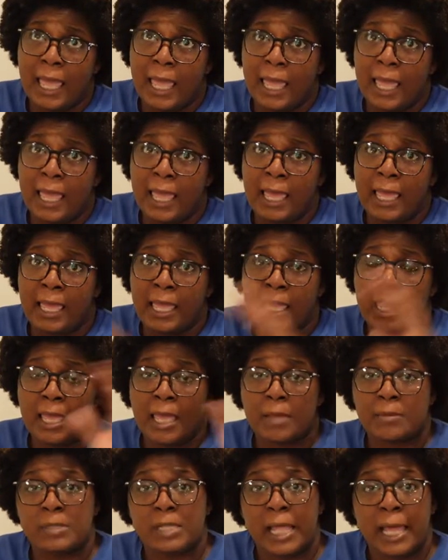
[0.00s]
a,
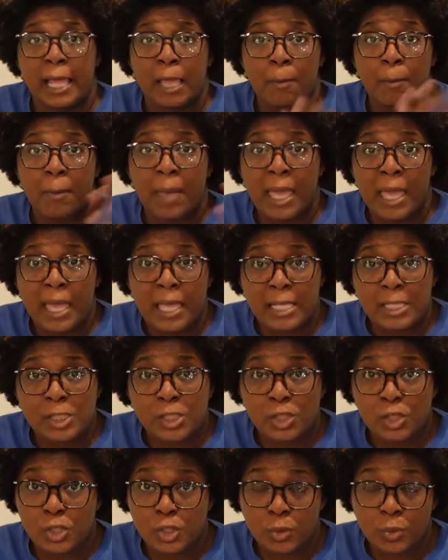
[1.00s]
it was like a
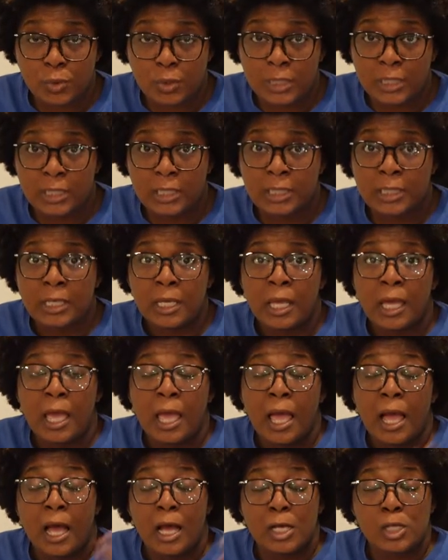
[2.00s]
mass shooting,
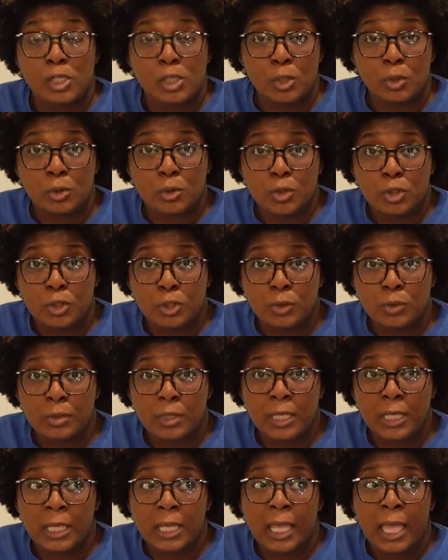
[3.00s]
a school
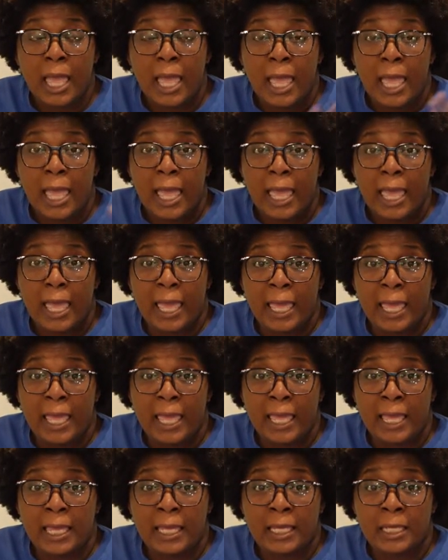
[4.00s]
shooting,
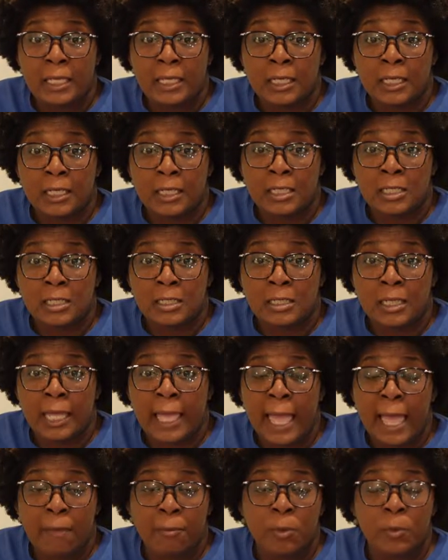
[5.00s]
and it
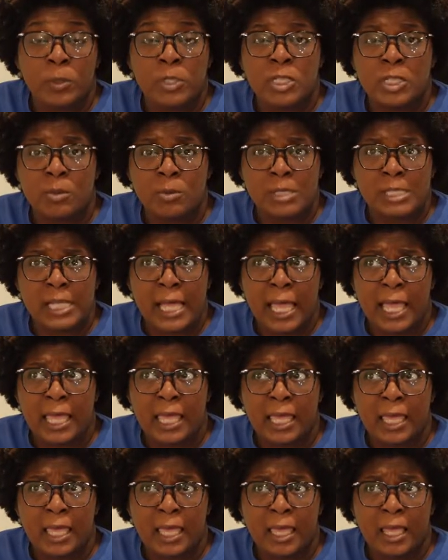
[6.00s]
happened when she was like
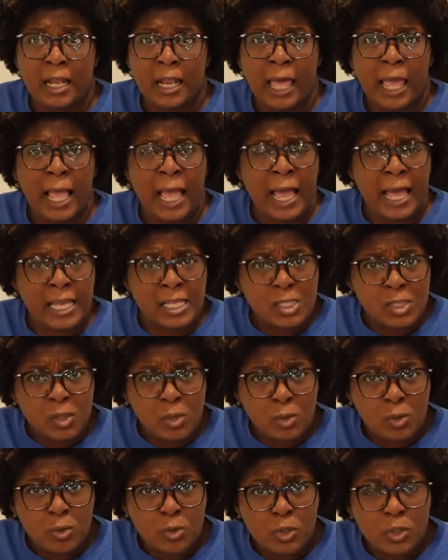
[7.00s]
in like high
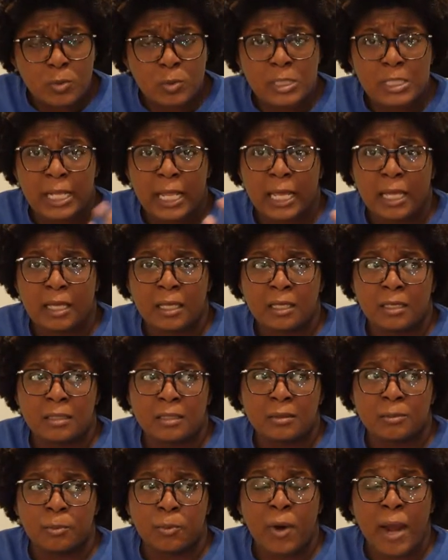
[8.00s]
school. She went to like
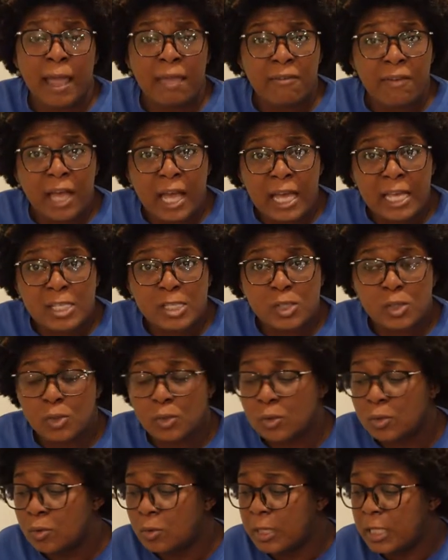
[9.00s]
a private high
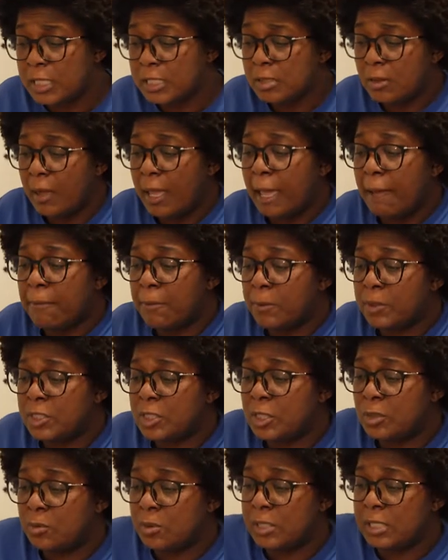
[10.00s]
school, and so it happened when
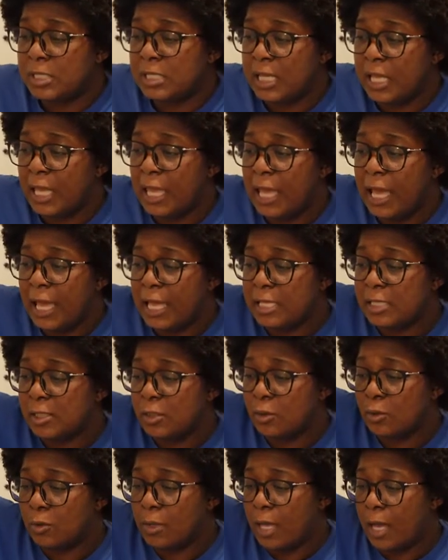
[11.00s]
she was in high
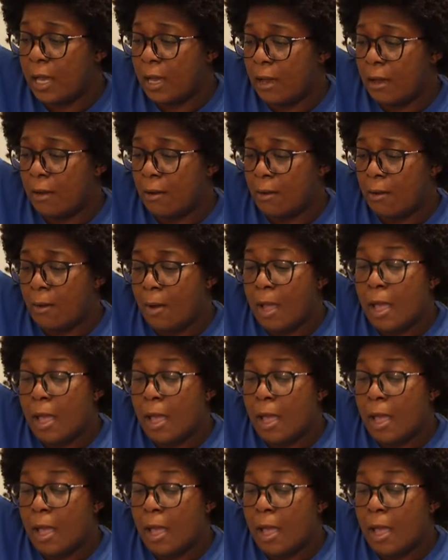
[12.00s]
school, y'all.